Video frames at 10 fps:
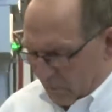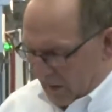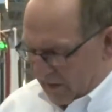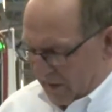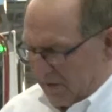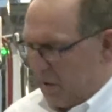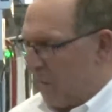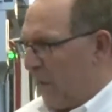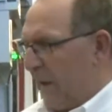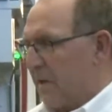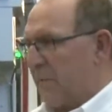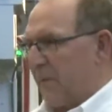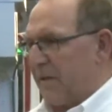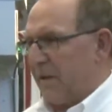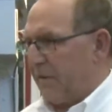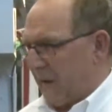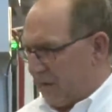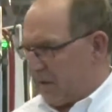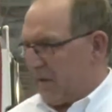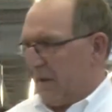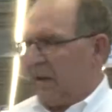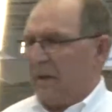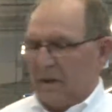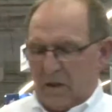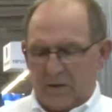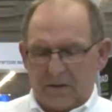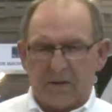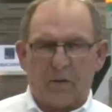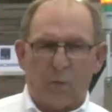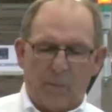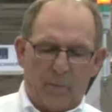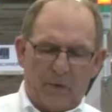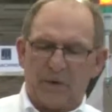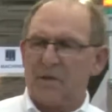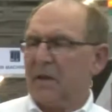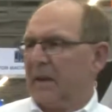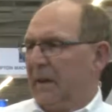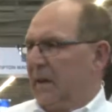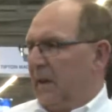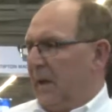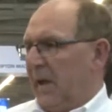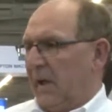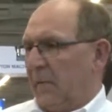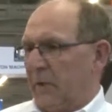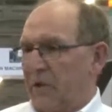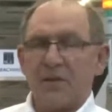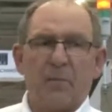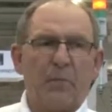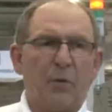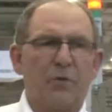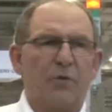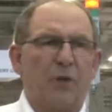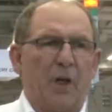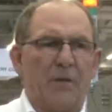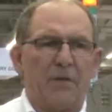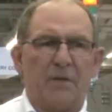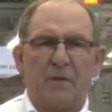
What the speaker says: there's some really specifics on this equipment which is important to us.